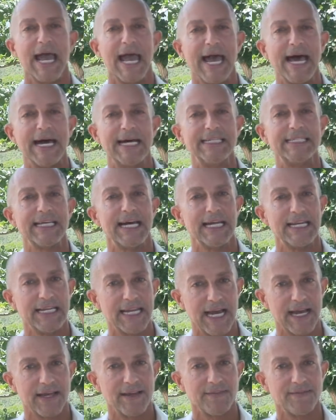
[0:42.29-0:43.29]
and a
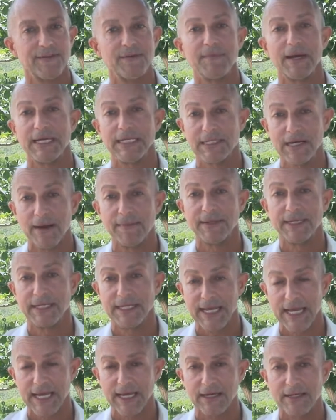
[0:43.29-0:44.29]
knife in my
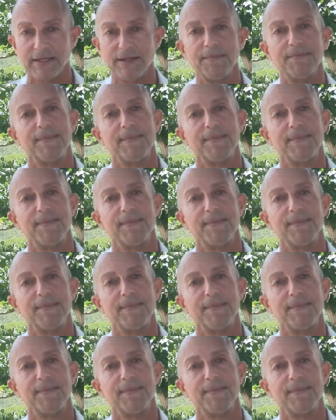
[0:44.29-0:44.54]
dominant hand,